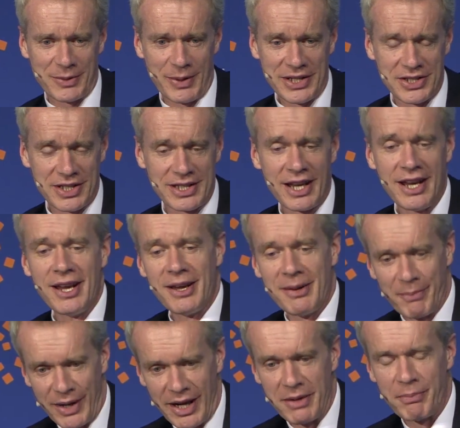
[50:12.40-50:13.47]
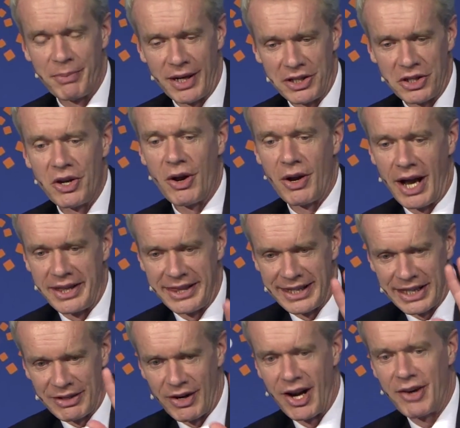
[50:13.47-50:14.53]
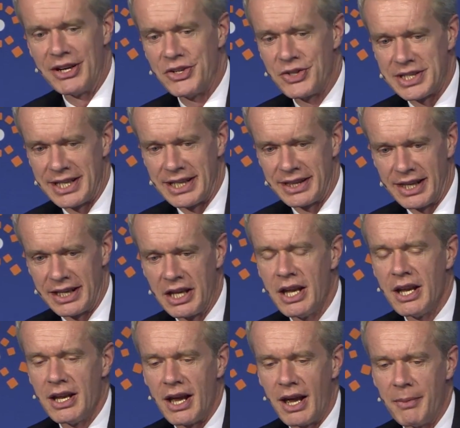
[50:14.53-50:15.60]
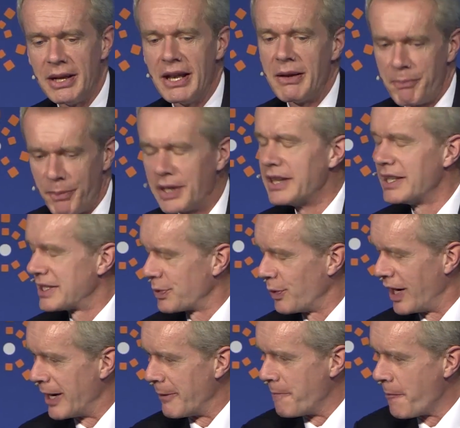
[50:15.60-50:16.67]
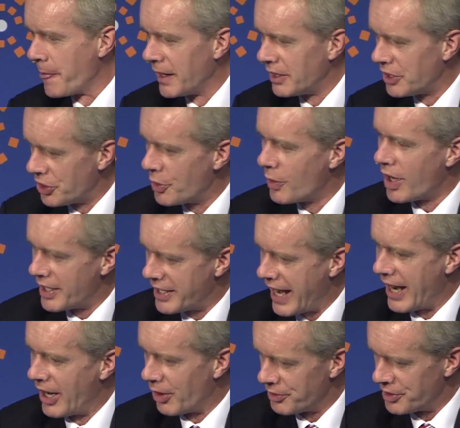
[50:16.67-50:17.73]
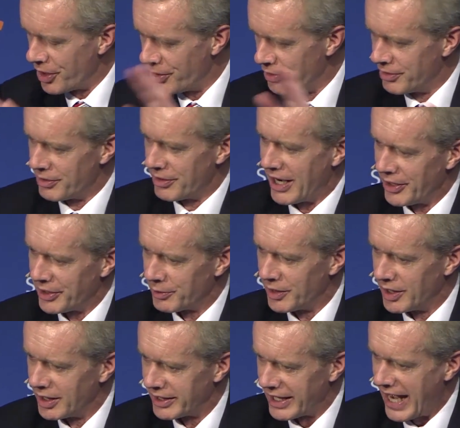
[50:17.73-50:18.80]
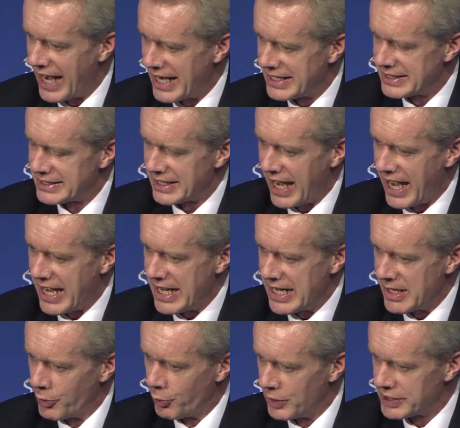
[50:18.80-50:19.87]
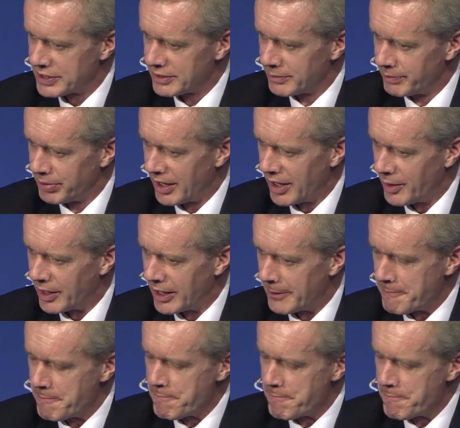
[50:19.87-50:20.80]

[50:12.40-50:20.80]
questions. But you know, I think there are interesting things. I mean, put it this way. Mm. You are now known around the world as a whistleblower.